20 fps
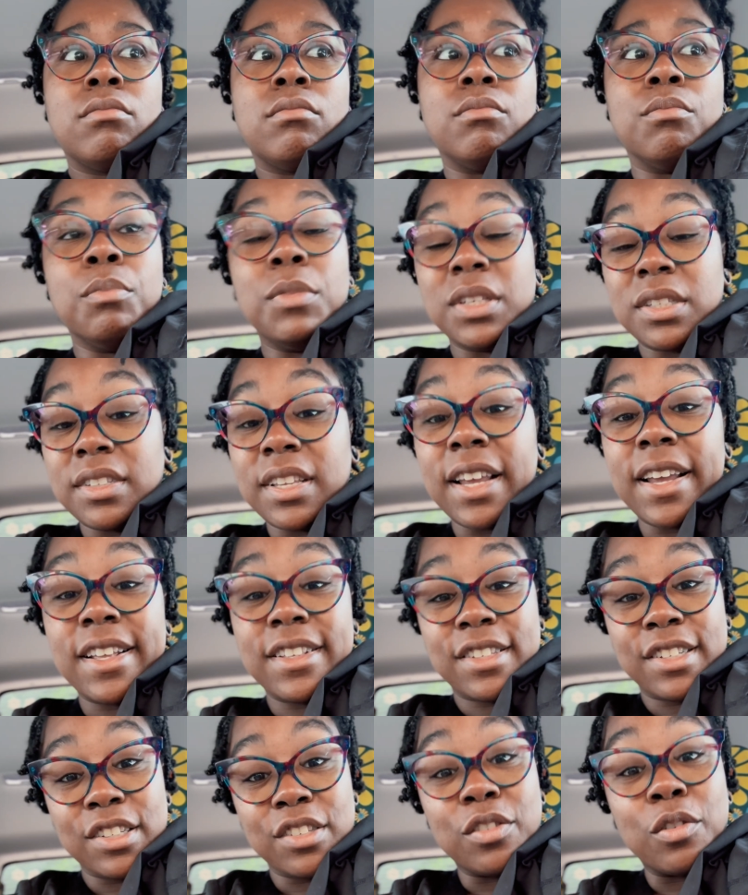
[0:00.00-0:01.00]
Miss
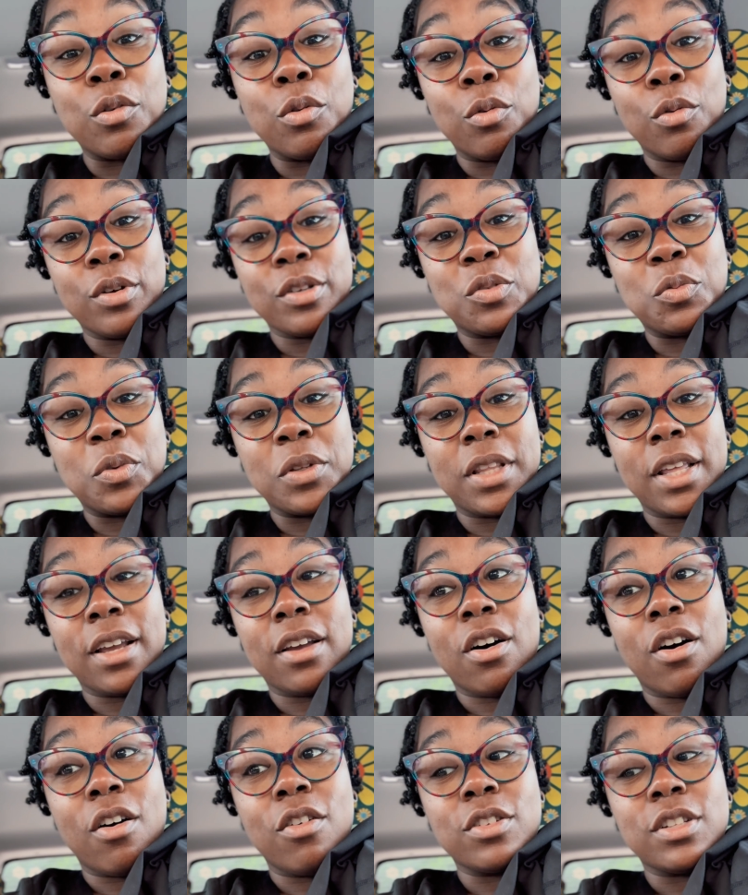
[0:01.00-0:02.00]
Tansy's school is what they
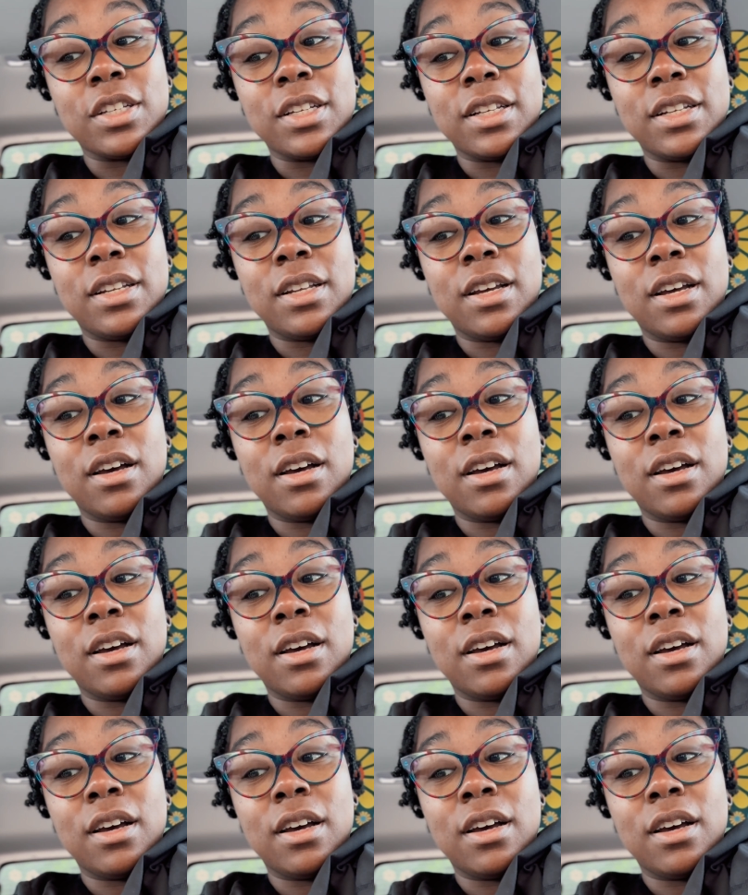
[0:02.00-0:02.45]
called it.